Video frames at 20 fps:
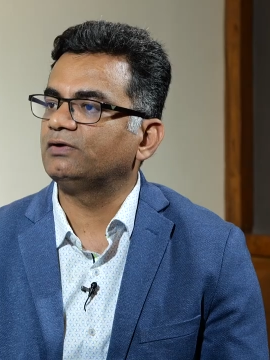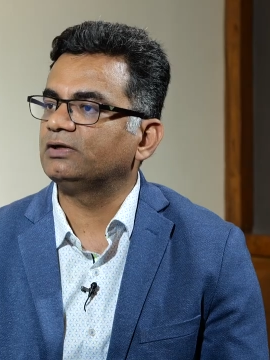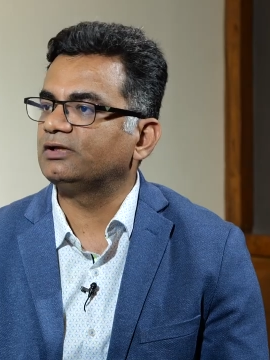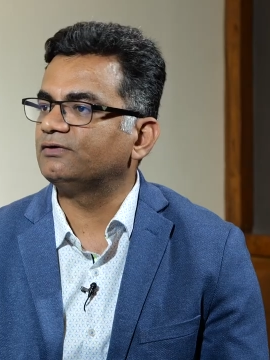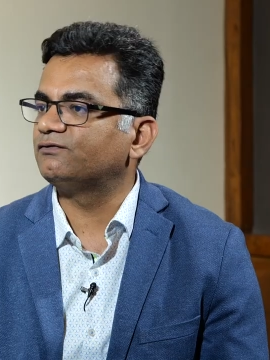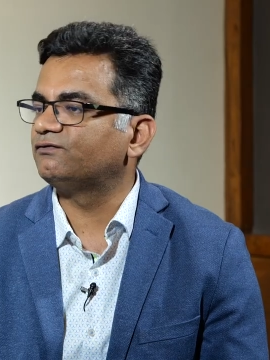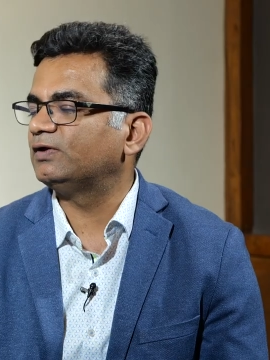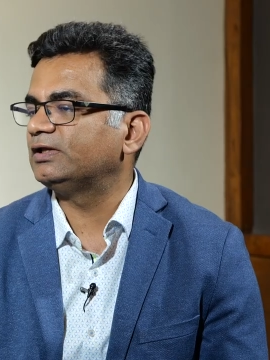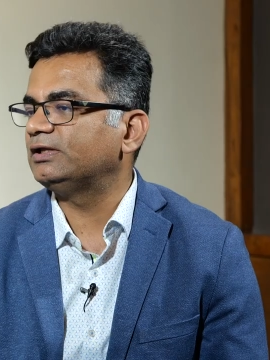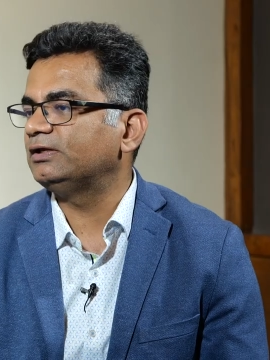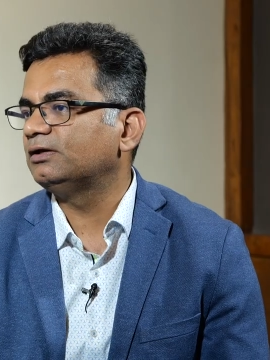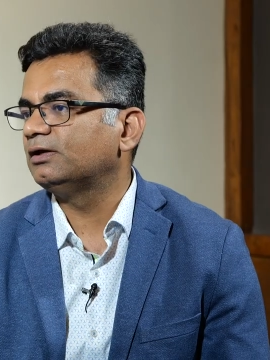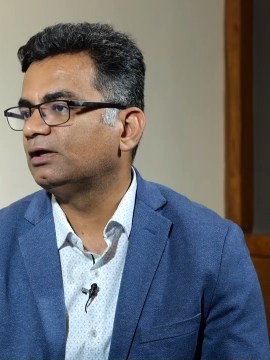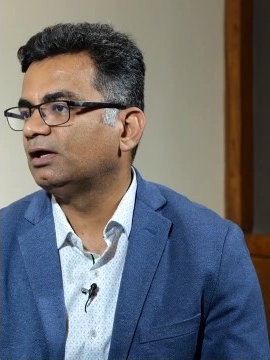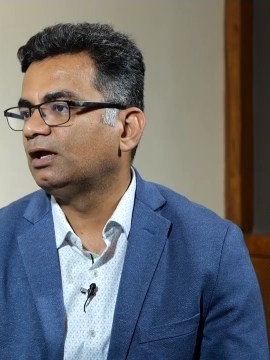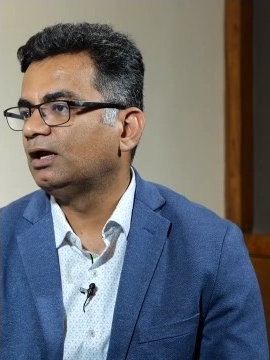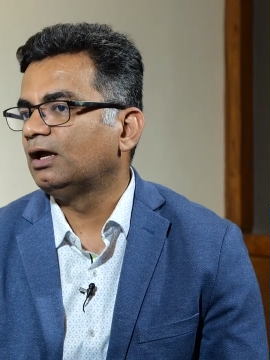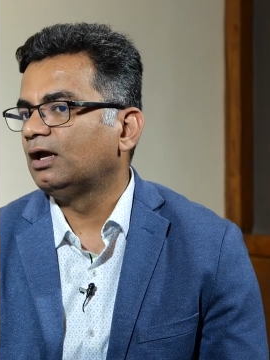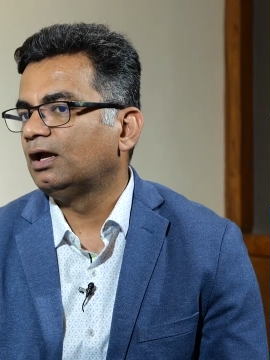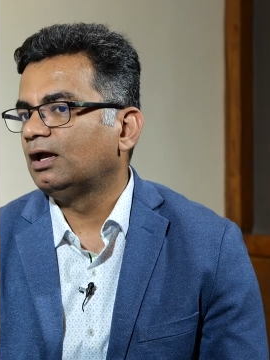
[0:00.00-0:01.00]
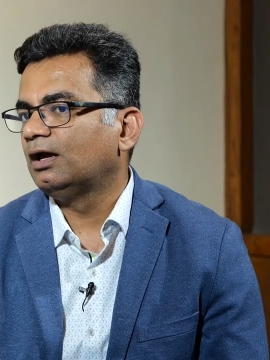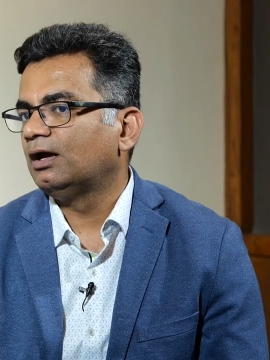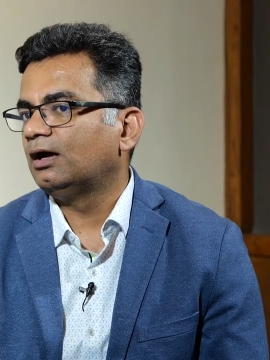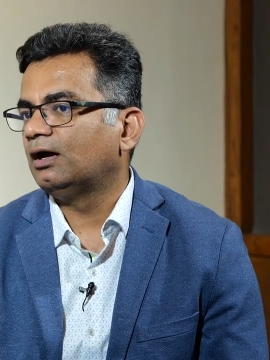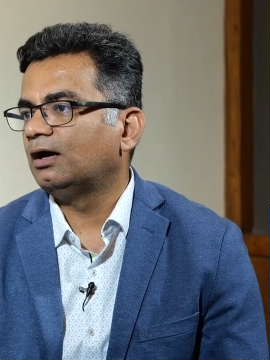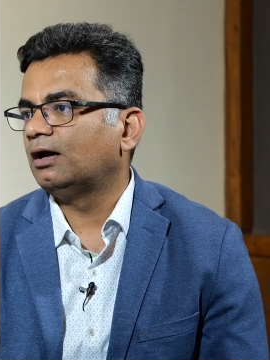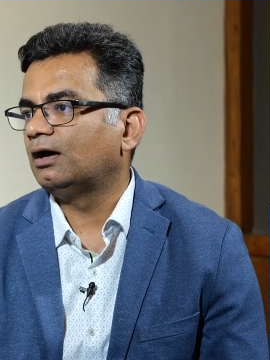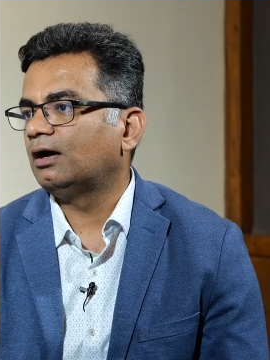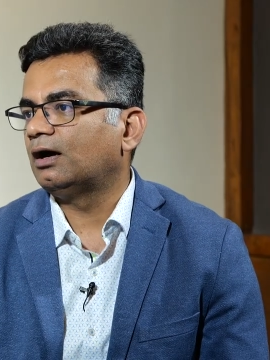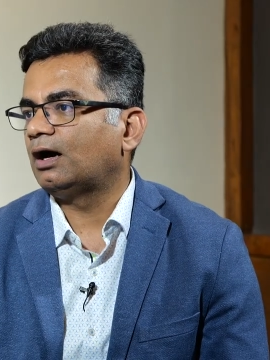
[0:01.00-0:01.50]
will give very
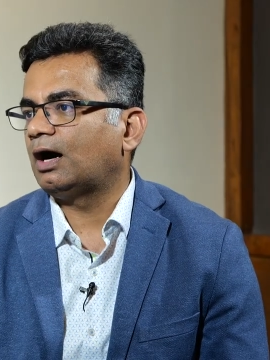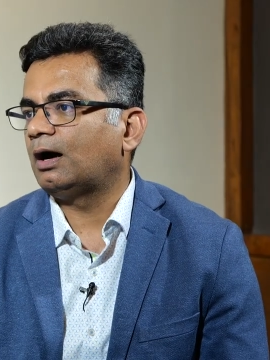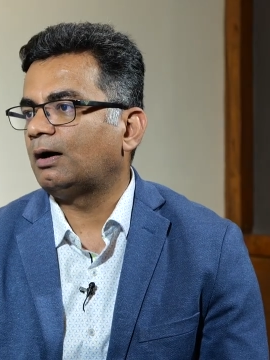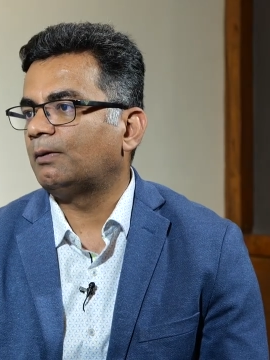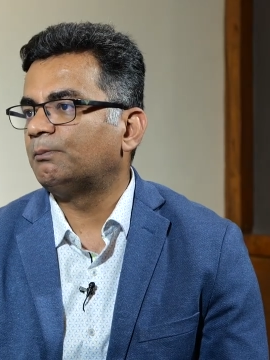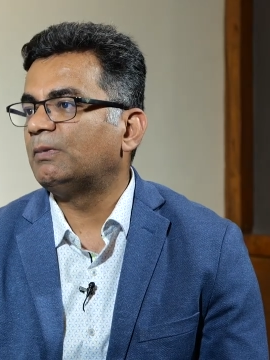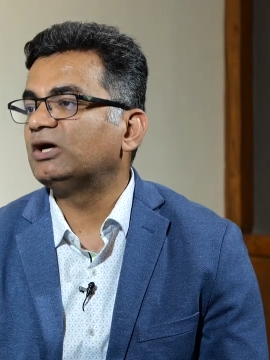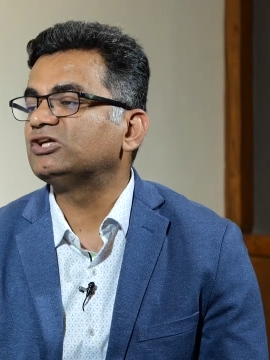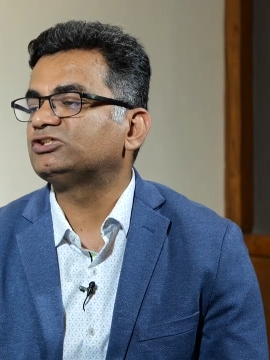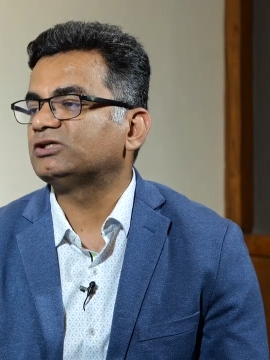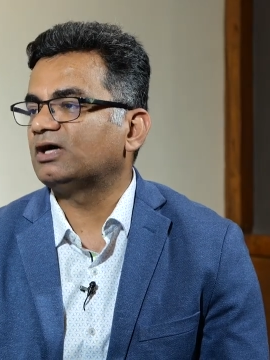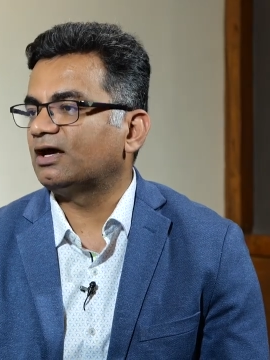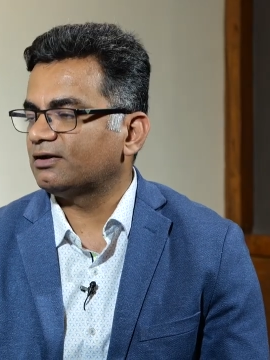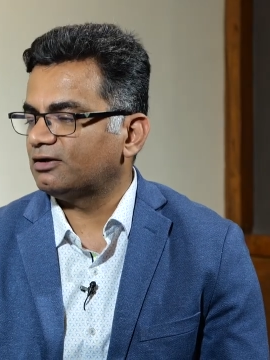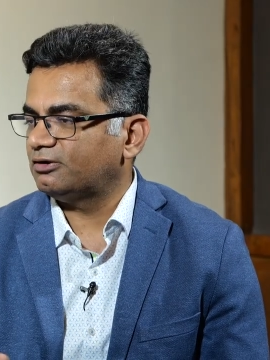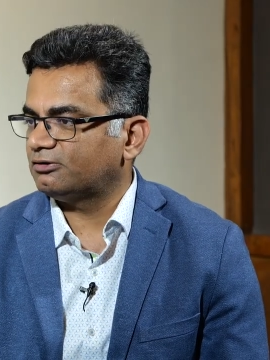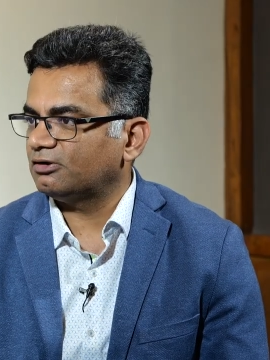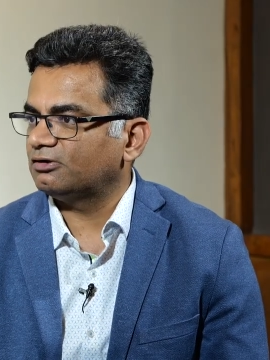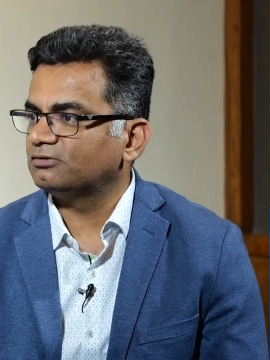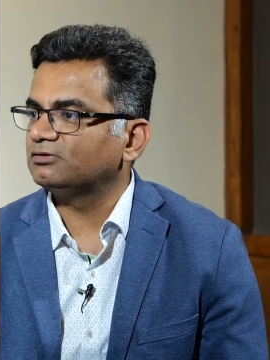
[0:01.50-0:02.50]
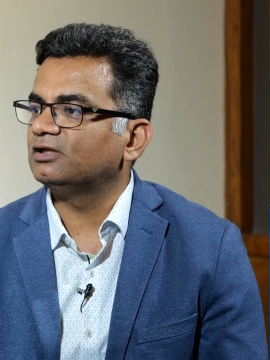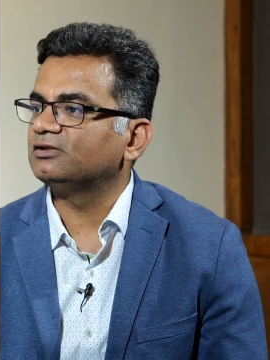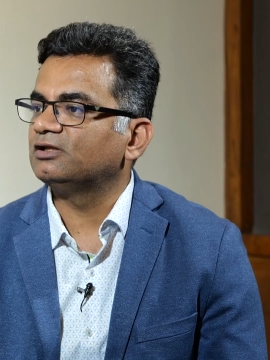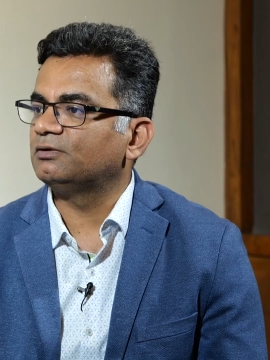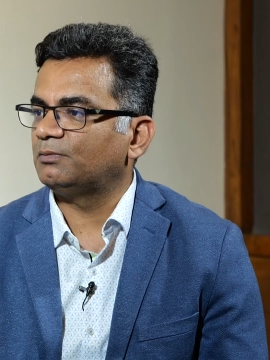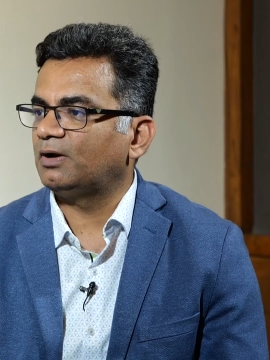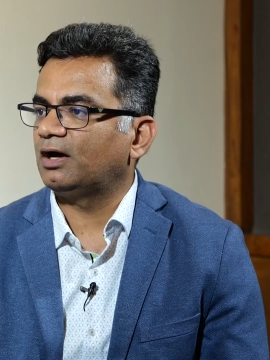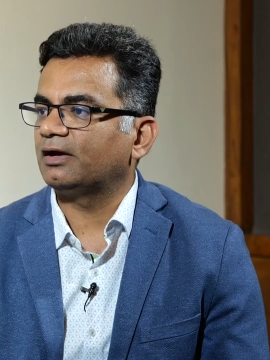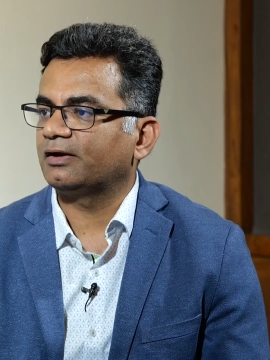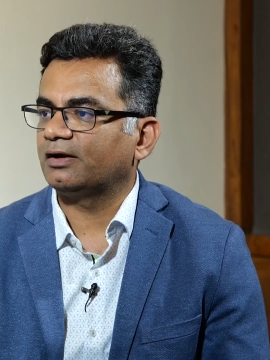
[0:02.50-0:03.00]
much higher return than the
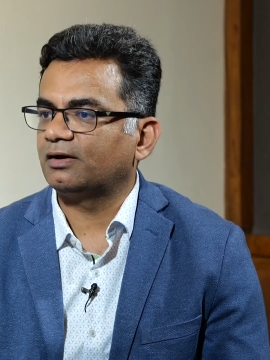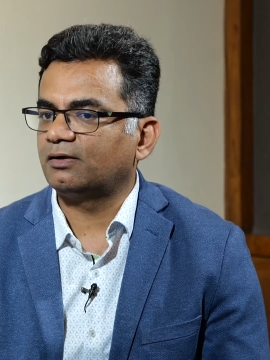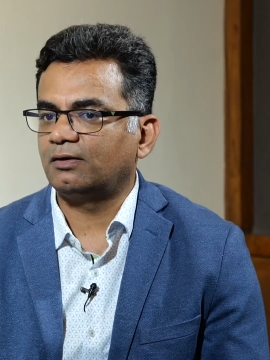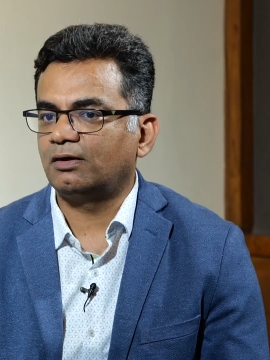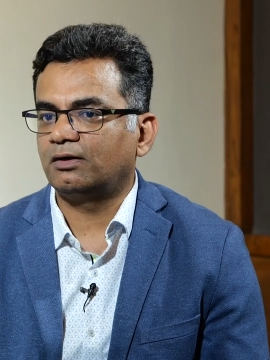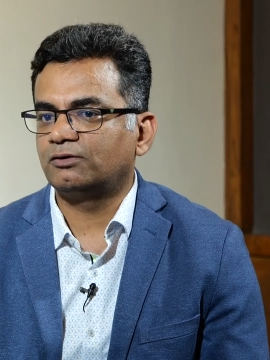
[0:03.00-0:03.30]
market.